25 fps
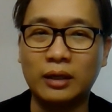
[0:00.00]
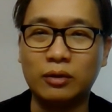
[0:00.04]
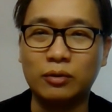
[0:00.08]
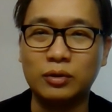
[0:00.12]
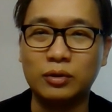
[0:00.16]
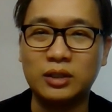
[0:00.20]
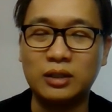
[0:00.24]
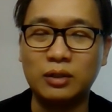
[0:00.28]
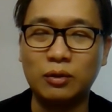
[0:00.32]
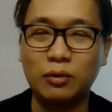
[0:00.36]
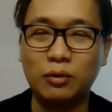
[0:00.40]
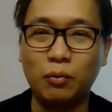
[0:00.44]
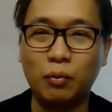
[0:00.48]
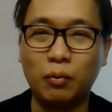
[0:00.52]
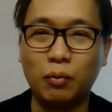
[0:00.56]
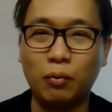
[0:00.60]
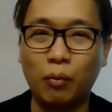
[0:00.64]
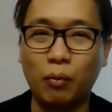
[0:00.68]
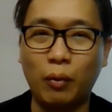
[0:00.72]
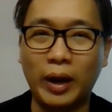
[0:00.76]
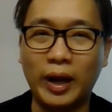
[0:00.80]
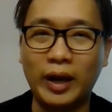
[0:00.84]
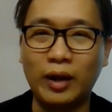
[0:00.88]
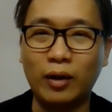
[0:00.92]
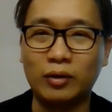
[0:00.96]
see
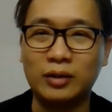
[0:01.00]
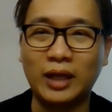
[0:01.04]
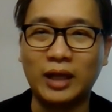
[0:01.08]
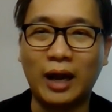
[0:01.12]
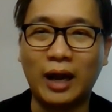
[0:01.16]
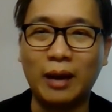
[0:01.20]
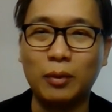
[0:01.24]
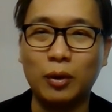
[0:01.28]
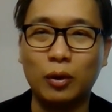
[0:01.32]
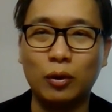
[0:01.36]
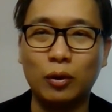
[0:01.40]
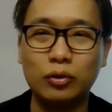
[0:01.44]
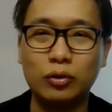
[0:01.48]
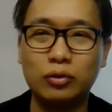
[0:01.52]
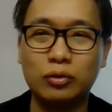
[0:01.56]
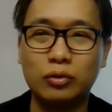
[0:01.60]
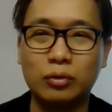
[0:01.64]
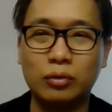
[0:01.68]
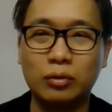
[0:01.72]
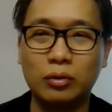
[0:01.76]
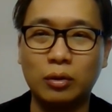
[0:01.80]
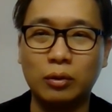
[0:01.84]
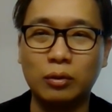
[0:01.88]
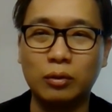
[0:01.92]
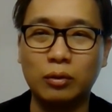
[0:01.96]
where your time goes
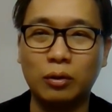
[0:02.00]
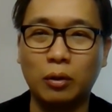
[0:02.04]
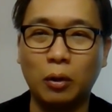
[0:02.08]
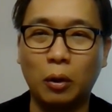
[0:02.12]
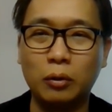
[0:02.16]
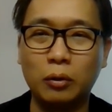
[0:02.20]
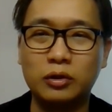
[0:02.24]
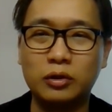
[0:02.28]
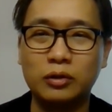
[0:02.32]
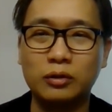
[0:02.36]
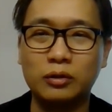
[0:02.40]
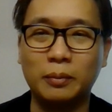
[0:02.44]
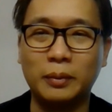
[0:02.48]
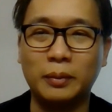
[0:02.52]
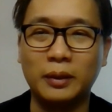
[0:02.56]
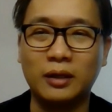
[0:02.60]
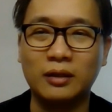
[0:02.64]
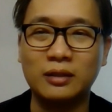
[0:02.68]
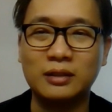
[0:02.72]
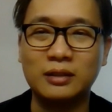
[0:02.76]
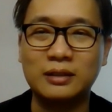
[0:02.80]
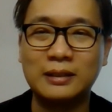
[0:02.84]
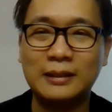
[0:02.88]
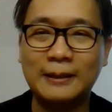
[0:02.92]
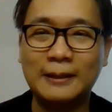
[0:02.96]
to,
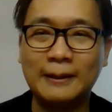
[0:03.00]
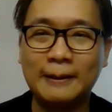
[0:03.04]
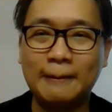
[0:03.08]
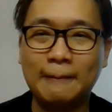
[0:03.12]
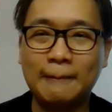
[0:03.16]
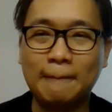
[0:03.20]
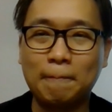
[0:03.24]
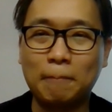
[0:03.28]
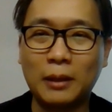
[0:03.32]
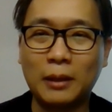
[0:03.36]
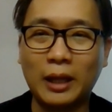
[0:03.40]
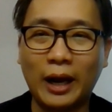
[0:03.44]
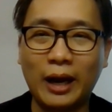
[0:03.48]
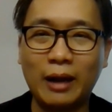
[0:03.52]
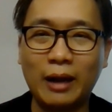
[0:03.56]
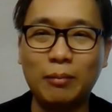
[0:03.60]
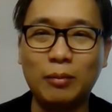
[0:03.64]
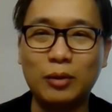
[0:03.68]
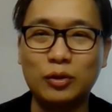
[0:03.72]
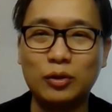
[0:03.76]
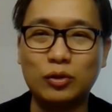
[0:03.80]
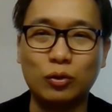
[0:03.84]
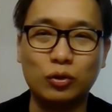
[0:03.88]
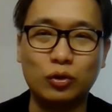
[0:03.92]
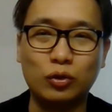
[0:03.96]
because time
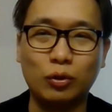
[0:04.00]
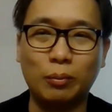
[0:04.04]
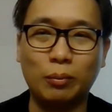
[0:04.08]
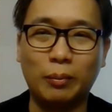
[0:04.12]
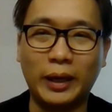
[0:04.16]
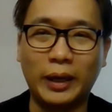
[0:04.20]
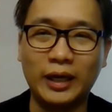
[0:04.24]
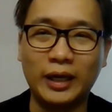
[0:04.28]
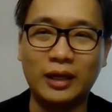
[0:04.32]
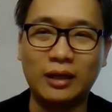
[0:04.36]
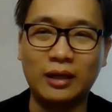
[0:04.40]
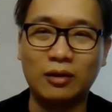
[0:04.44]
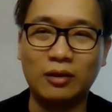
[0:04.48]
is also money.